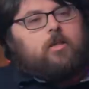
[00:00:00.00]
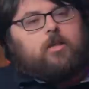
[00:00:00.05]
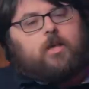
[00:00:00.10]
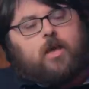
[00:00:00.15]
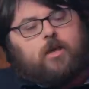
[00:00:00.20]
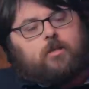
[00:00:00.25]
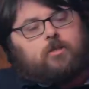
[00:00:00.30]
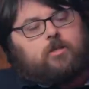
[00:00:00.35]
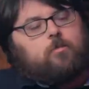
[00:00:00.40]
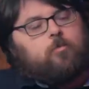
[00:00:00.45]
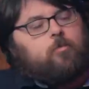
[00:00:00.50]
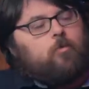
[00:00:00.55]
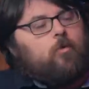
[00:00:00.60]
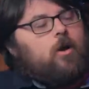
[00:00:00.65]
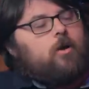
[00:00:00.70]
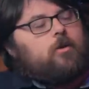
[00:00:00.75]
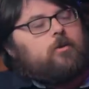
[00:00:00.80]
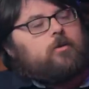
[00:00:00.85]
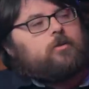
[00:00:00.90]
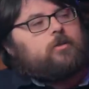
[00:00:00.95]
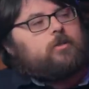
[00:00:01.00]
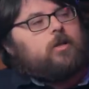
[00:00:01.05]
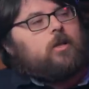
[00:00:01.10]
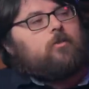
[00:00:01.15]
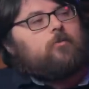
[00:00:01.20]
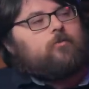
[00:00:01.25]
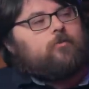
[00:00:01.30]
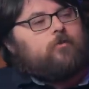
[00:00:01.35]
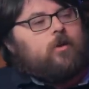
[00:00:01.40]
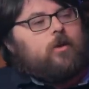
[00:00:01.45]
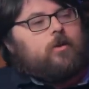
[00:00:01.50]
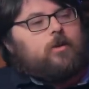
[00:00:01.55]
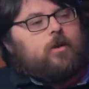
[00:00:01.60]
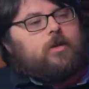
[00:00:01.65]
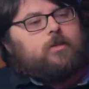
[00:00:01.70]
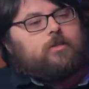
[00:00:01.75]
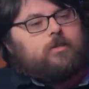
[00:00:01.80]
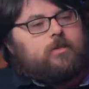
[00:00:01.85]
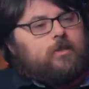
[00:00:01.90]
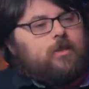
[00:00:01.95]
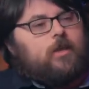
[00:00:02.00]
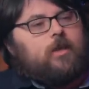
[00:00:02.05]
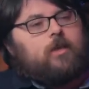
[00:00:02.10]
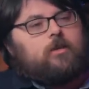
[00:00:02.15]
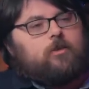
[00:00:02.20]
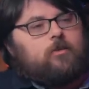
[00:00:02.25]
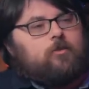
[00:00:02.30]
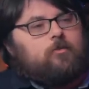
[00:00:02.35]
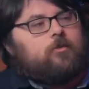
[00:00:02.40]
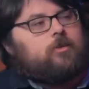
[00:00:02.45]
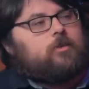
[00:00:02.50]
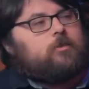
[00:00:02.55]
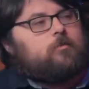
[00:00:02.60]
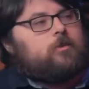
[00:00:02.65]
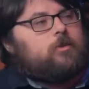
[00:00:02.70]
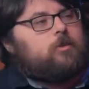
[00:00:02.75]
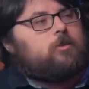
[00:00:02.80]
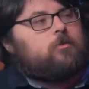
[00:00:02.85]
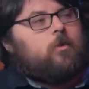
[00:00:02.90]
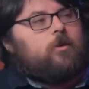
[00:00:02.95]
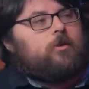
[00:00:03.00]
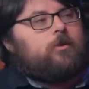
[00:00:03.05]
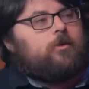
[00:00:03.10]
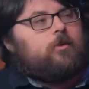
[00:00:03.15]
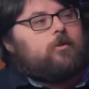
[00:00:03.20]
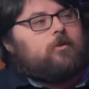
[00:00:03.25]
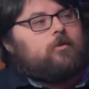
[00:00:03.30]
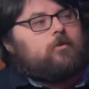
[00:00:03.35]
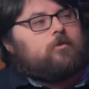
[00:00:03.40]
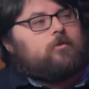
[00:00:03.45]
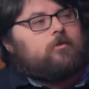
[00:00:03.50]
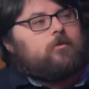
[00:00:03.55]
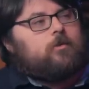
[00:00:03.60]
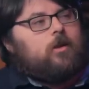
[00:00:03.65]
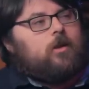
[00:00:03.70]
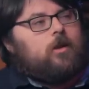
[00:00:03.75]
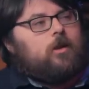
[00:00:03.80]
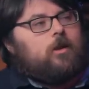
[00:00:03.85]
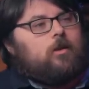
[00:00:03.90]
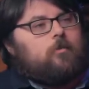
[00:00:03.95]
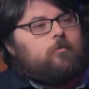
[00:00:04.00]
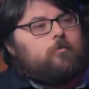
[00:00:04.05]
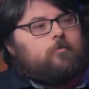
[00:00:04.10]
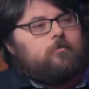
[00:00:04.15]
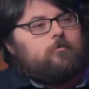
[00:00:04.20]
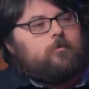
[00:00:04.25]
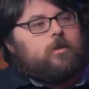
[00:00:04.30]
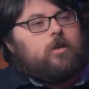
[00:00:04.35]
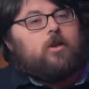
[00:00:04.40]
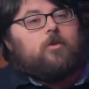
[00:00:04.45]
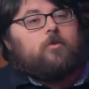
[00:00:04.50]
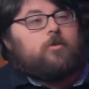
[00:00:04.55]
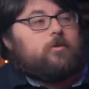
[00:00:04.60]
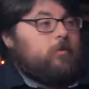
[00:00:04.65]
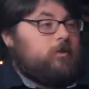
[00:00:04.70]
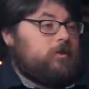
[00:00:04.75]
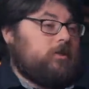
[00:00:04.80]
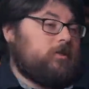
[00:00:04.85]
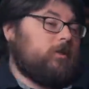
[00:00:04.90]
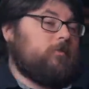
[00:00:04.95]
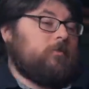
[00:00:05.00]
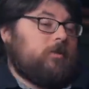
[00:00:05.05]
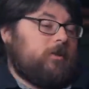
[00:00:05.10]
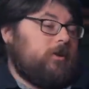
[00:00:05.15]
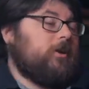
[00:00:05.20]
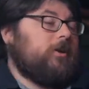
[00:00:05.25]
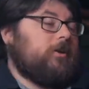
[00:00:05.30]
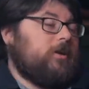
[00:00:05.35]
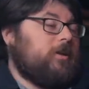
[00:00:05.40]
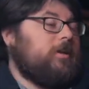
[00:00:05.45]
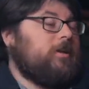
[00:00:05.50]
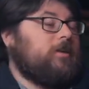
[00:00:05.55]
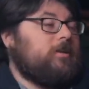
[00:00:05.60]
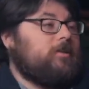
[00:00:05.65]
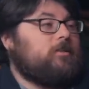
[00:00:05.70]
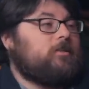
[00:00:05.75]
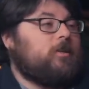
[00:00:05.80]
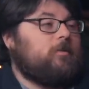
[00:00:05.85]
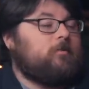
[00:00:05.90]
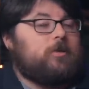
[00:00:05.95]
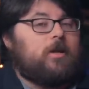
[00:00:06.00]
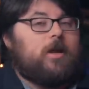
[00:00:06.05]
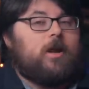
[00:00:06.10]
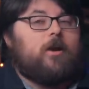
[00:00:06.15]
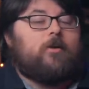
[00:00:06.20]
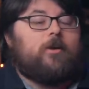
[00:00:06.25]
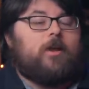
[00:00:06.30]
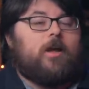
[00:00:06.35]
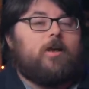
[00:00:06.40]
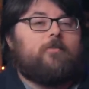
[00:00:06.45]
the rest. Yeah, of the she movie. brought herself a nice thick Christmas sweater, um, you know, Africa. which is something you're going to need in sub-Saharan